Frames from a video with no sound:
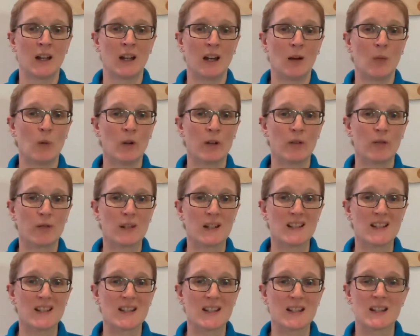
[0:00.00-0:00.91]
And one of the
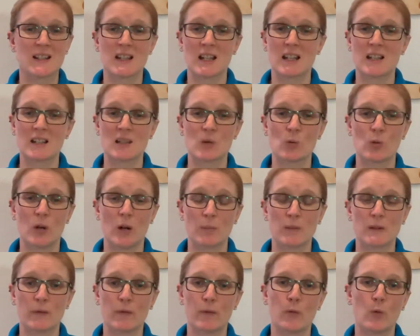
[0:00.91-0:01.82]
reasons is it's thought
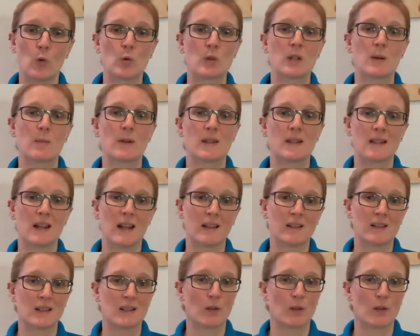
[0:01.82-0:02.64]
up to 40%